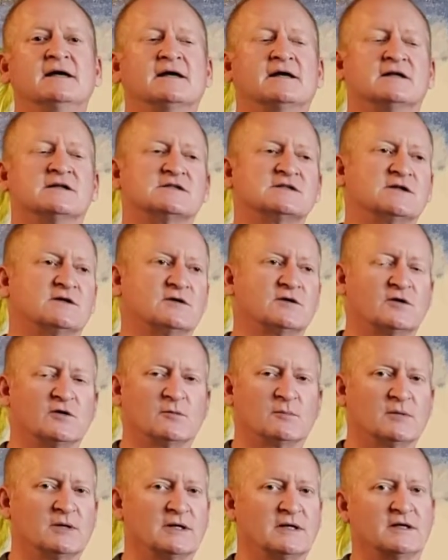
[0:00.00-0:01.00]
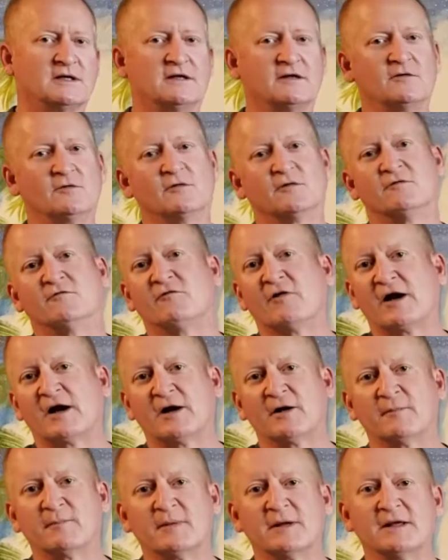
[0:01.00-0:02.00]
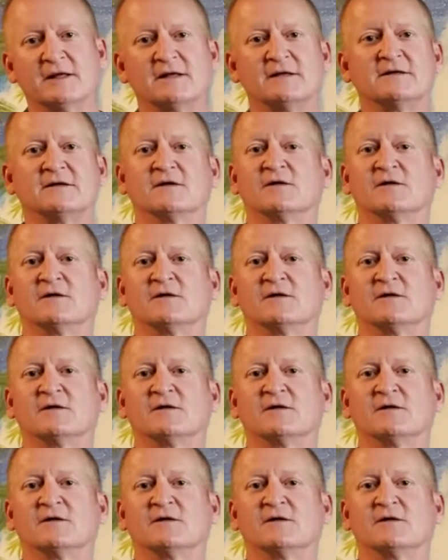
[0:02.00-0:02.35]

considering you'll be in a new environment.